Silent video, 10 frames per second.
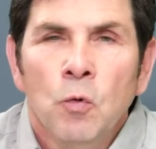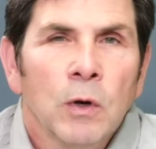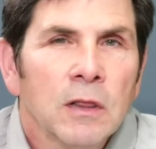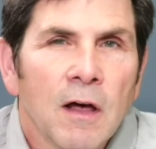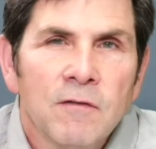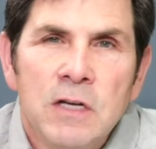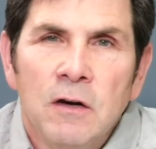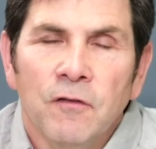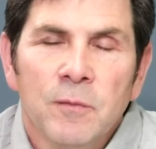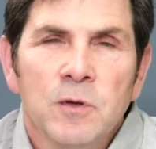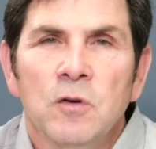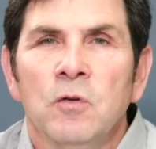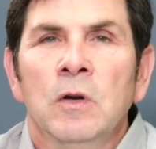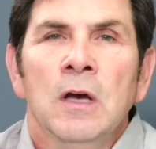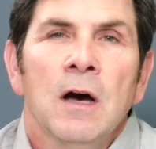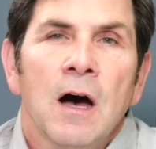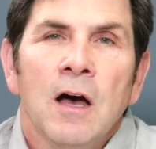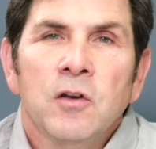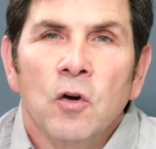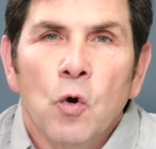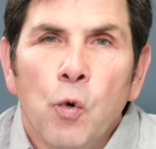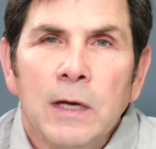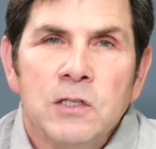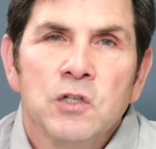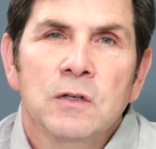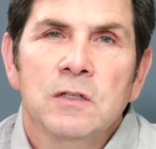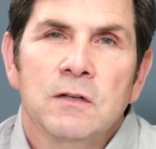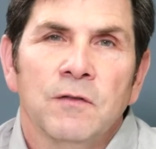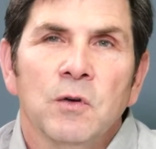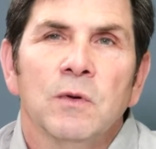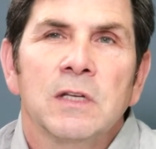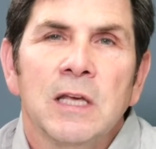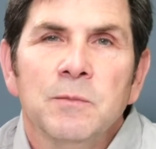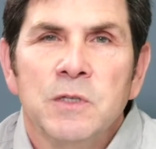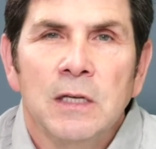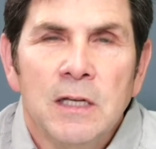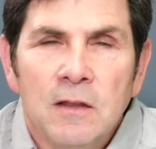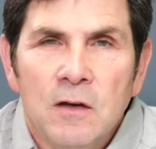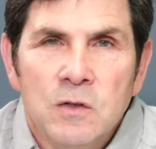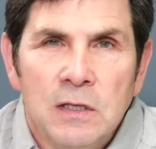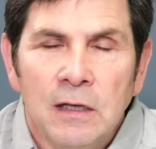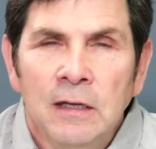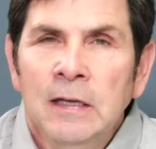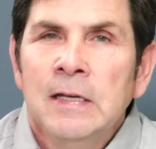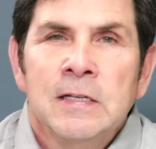We'd love to hear from you, your questions, if you would keep sending those in.